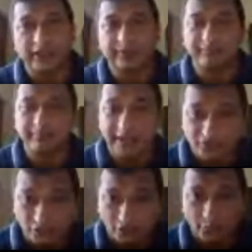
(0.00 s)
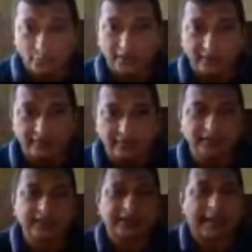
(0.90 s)
them based on your
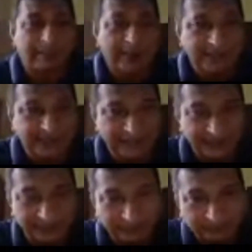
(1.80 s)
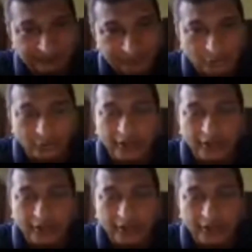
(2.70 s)
capacity. So